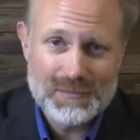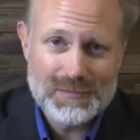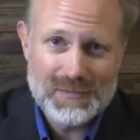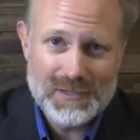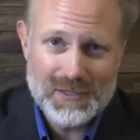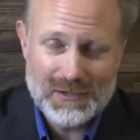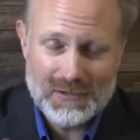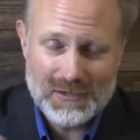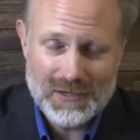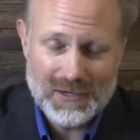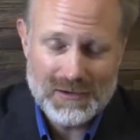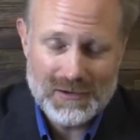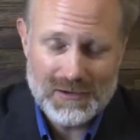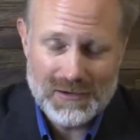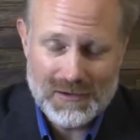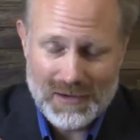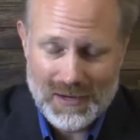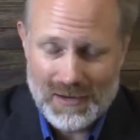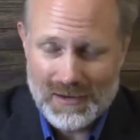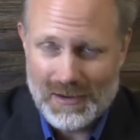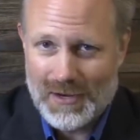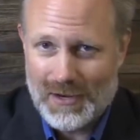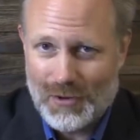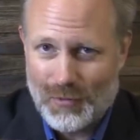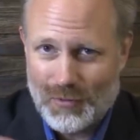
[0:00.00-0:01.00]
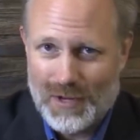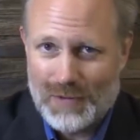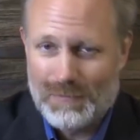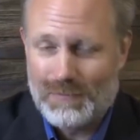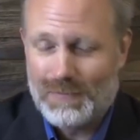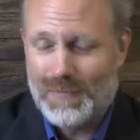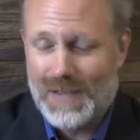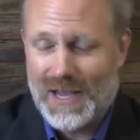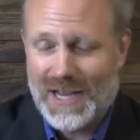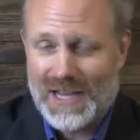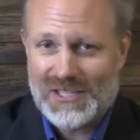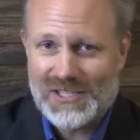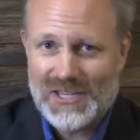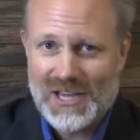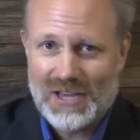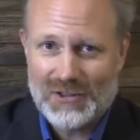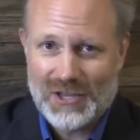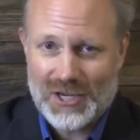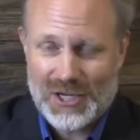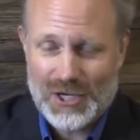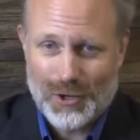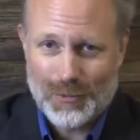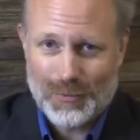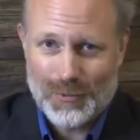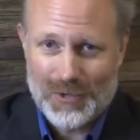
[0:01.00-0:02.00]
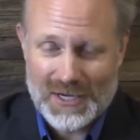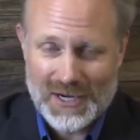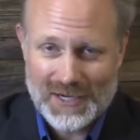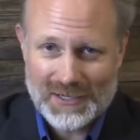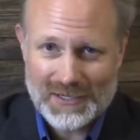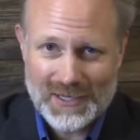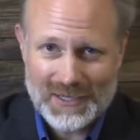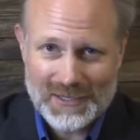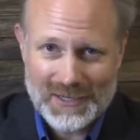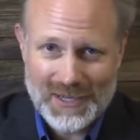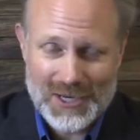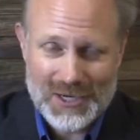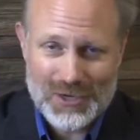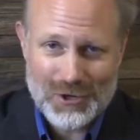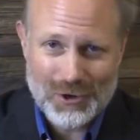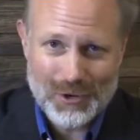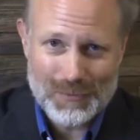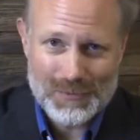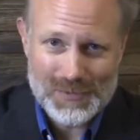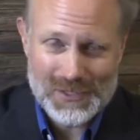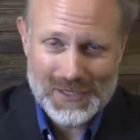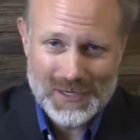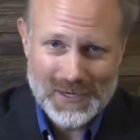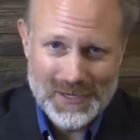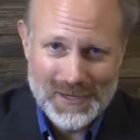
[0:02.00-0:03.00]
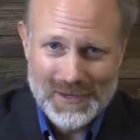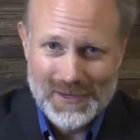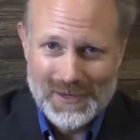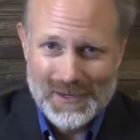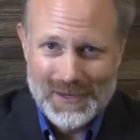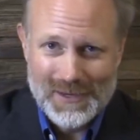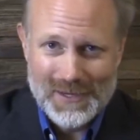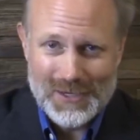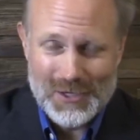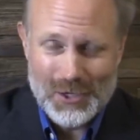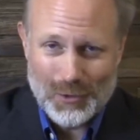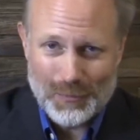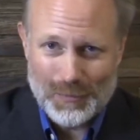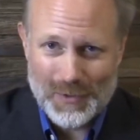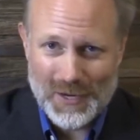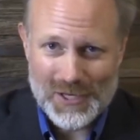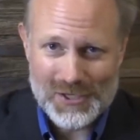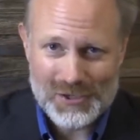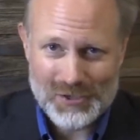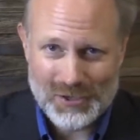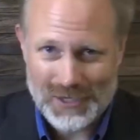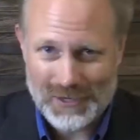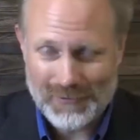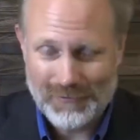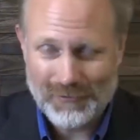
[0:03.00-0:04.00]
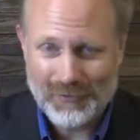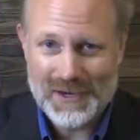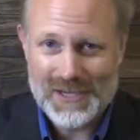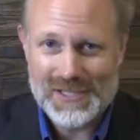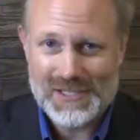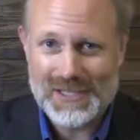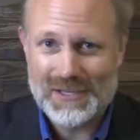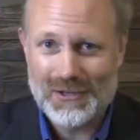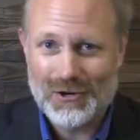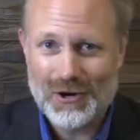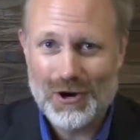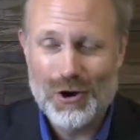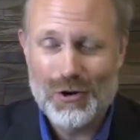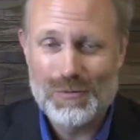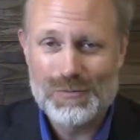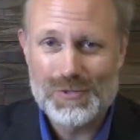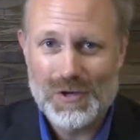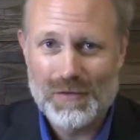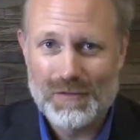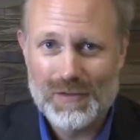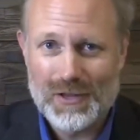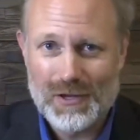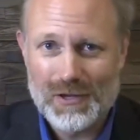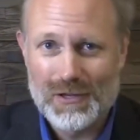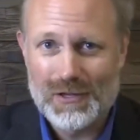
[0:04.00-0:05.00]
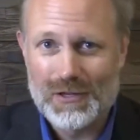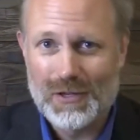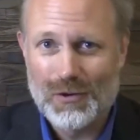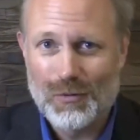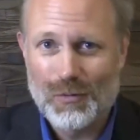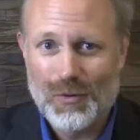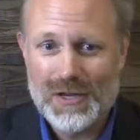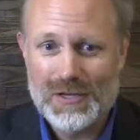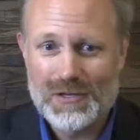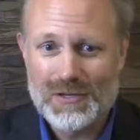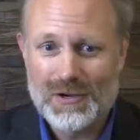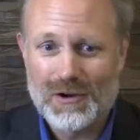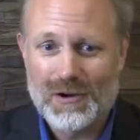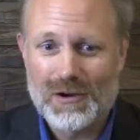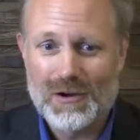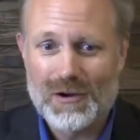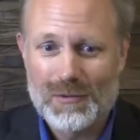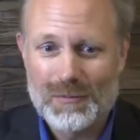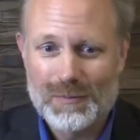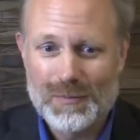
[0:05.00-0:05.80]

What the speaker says: I don't want to make it sound like you're predicting that Europeans are going to freeze in their homes over the winter,